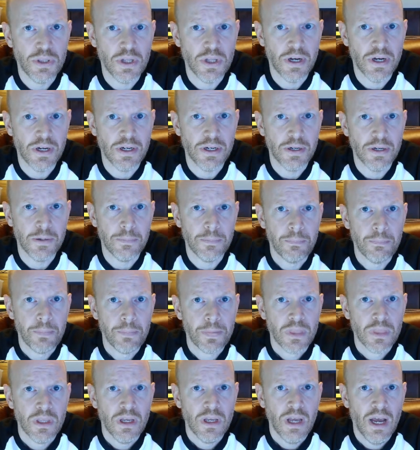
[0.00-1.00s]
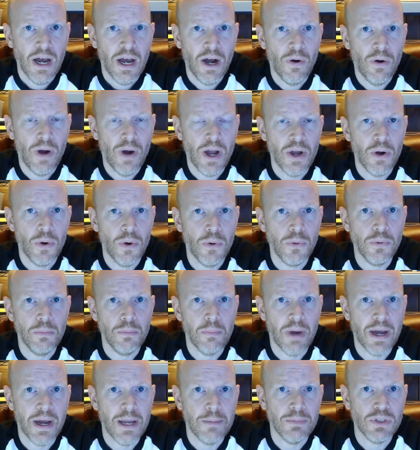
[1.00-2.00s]
how I own
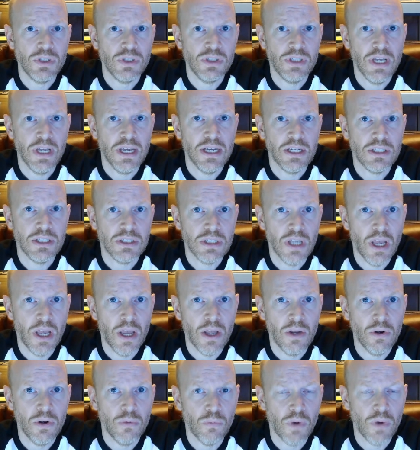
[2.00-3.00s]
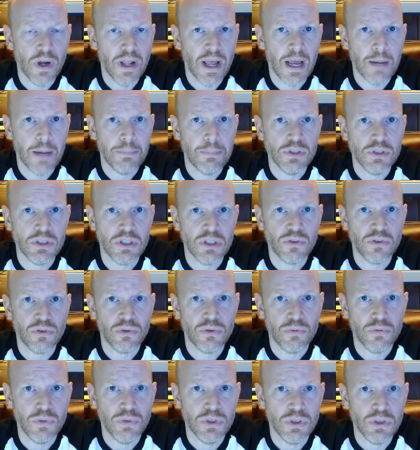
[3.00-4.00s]
my mistakes and what happens as a
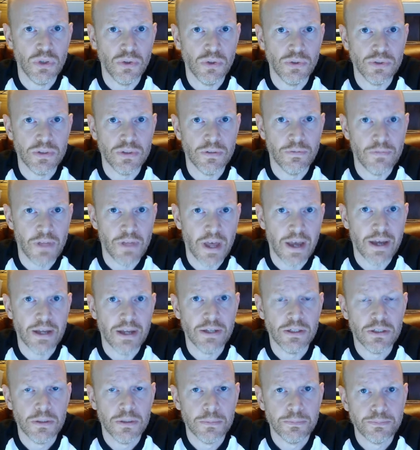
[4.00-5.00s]
result of that.